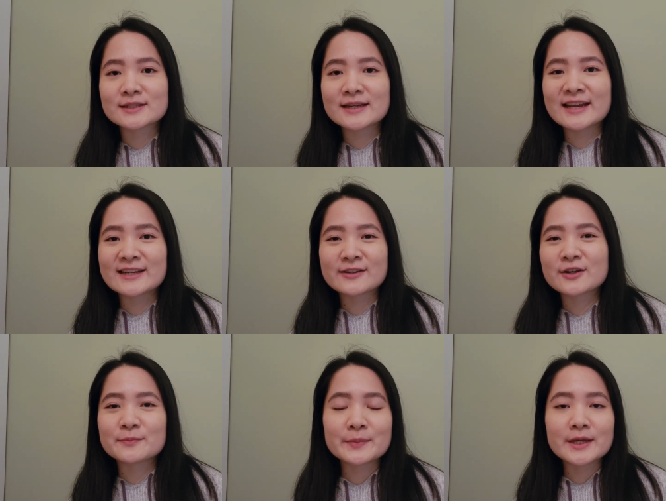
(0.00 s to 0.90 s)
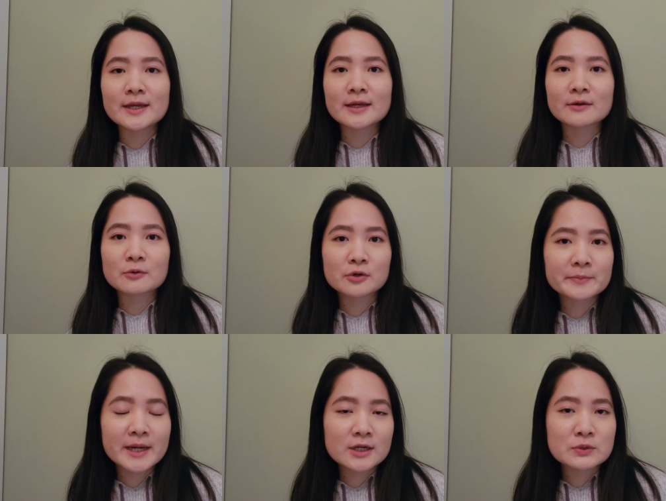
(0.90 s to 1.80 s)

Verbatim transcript: It ended up being Cormac,